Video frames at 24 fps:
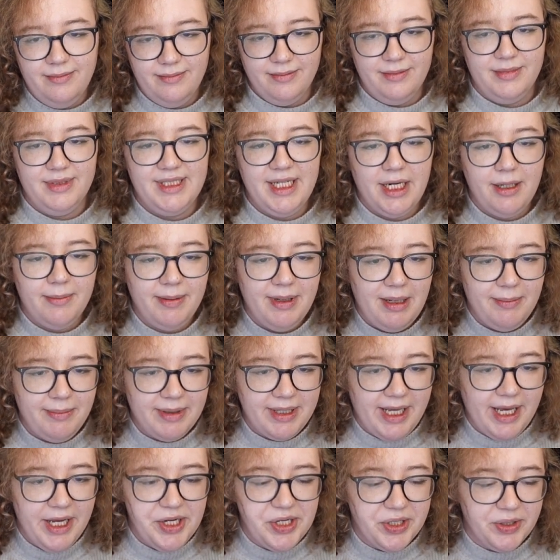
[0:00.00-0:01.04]
set up an
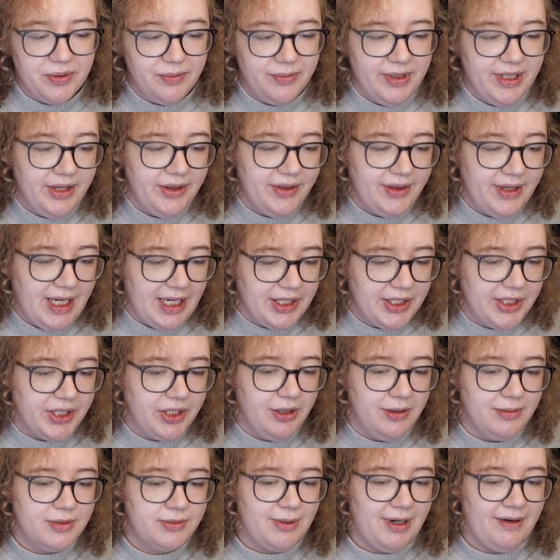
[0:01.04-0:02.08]
application with
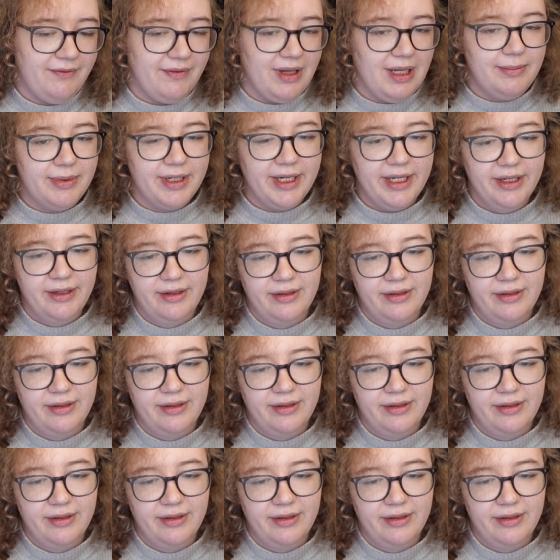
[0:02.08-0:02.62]
HashiCorp's Raft library.